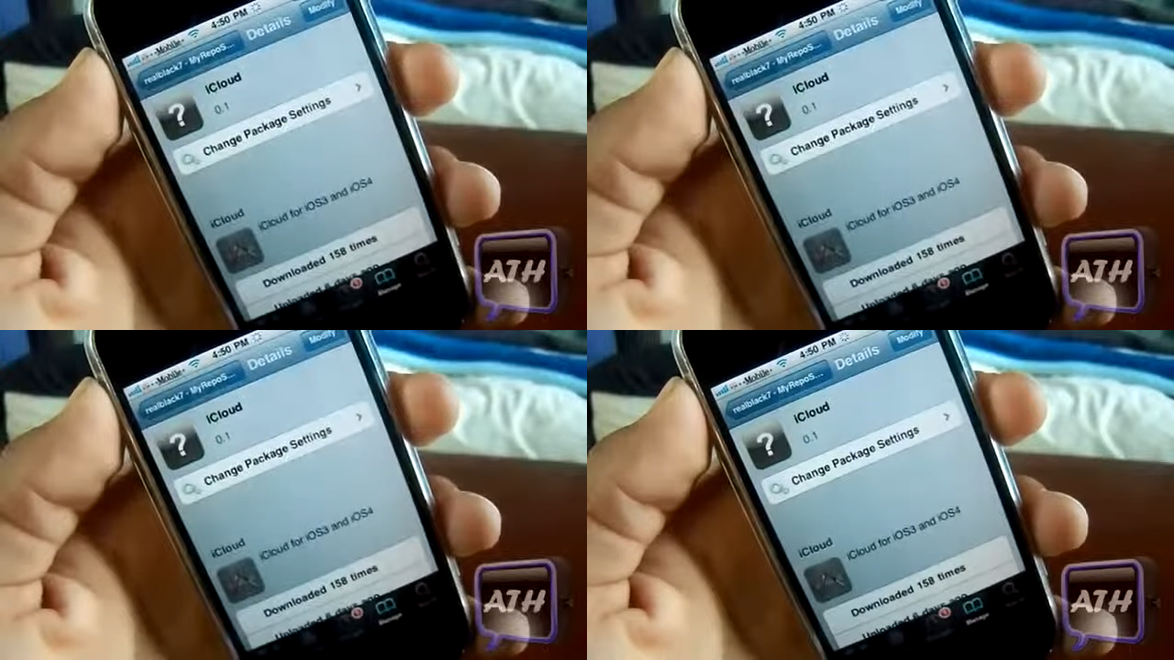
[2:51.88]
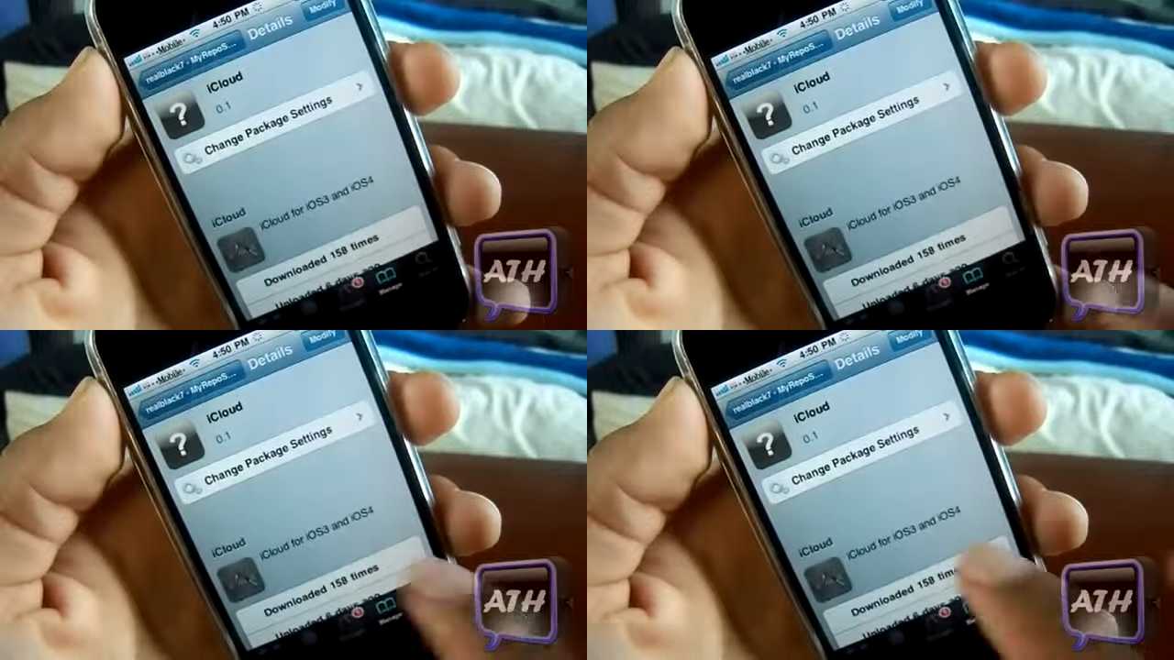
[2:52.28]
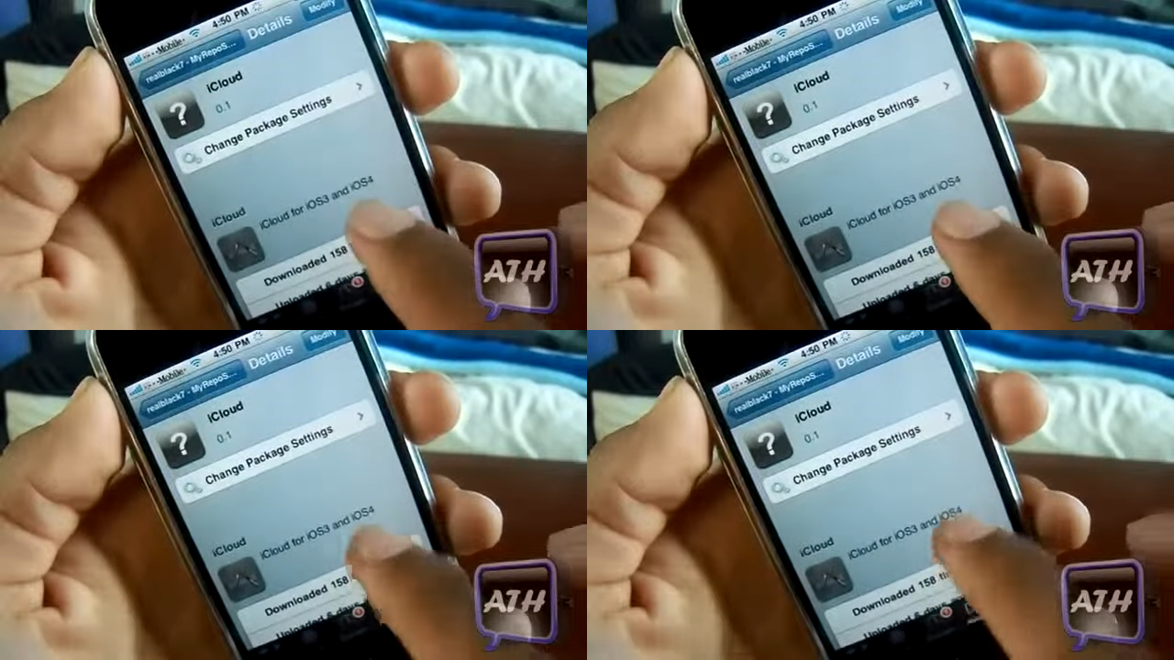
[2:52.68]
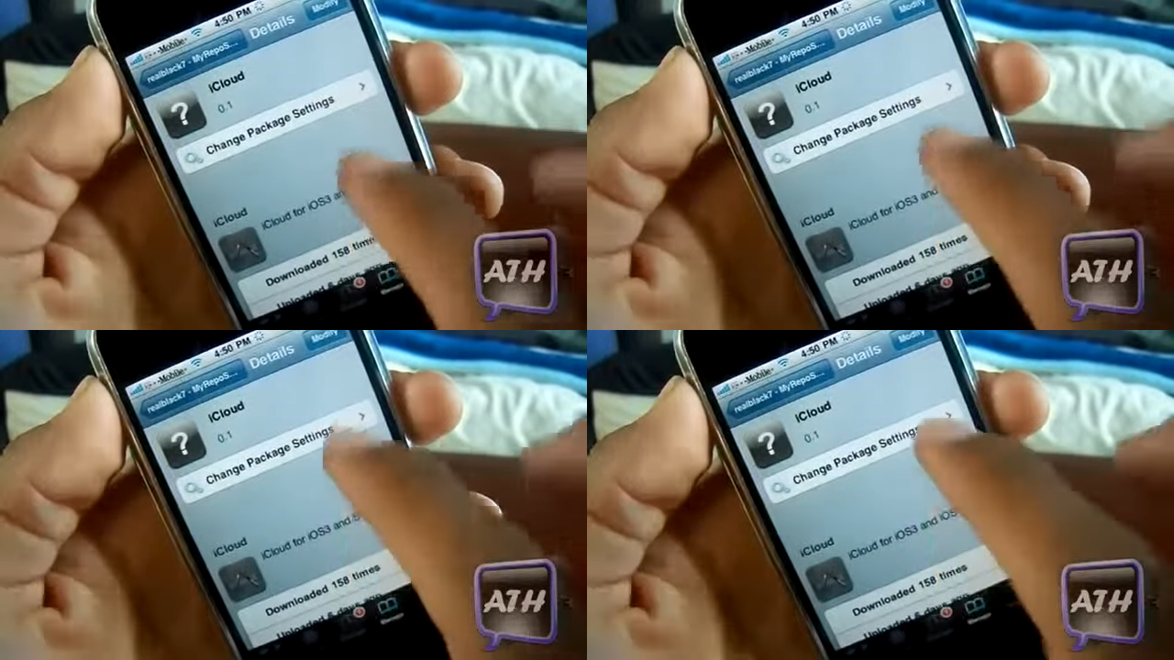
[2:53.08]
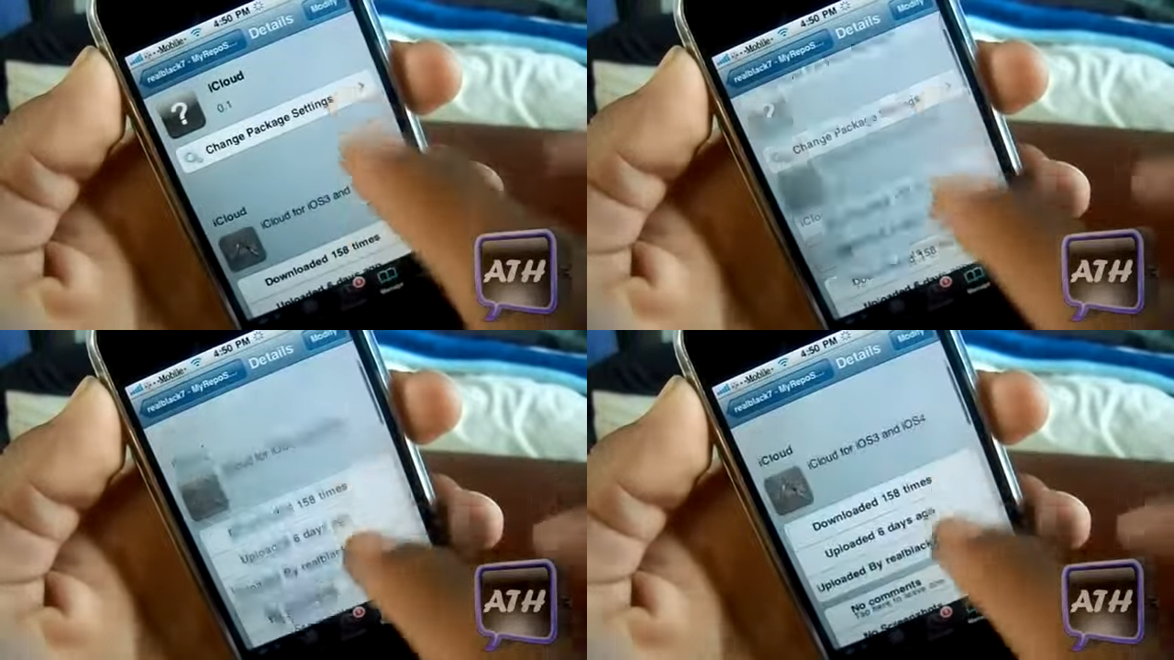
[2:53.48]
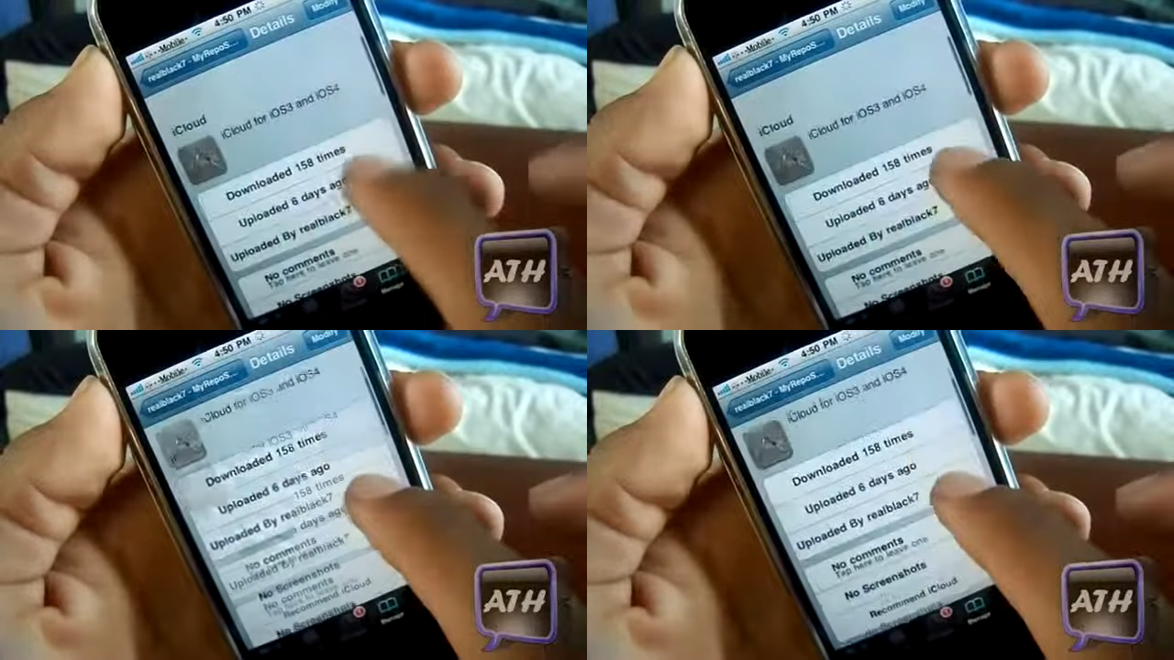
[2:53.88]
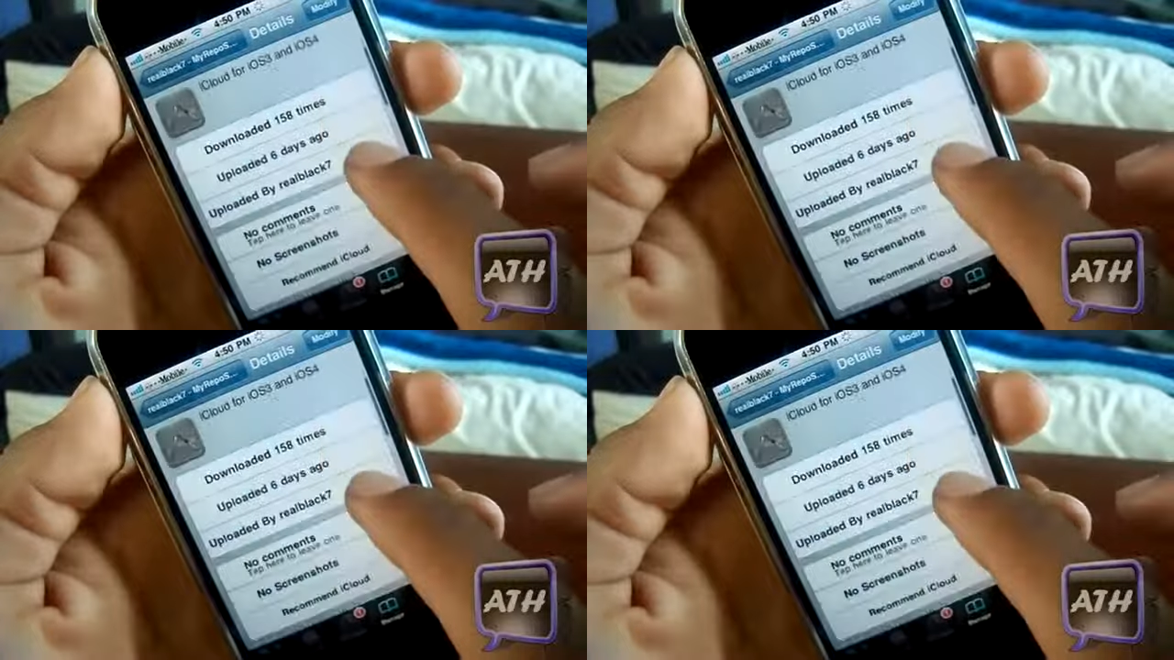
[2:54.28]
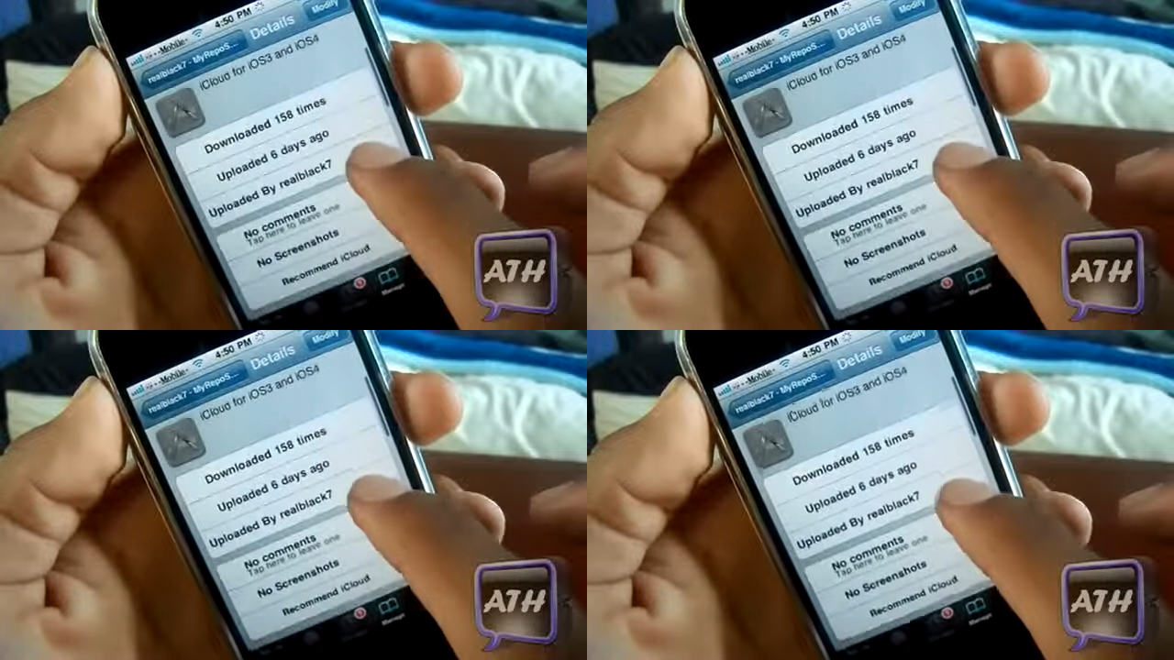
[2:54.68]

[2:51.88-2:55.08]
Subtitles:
(no speaker visible)